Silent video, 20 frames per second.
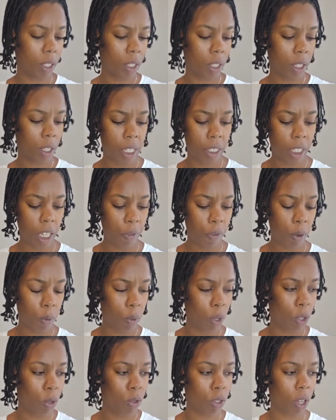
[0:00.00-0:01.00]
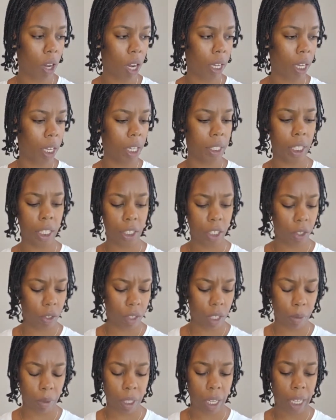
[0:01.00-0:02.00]
It's different when you start getting attention or
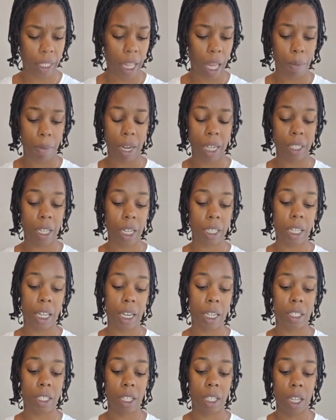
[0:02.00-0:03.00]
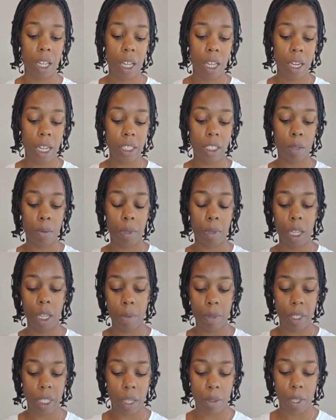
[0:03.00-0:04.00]
something like that. But that's like I said, that's some
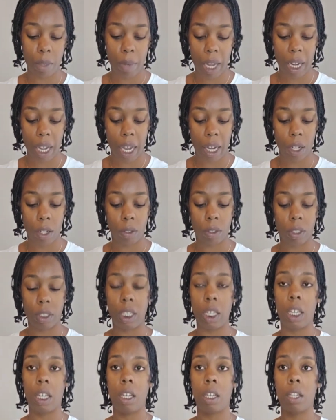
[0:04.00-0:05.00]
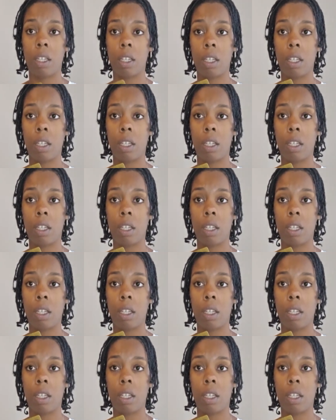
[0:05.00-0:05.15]
demons that somebody got to go seek.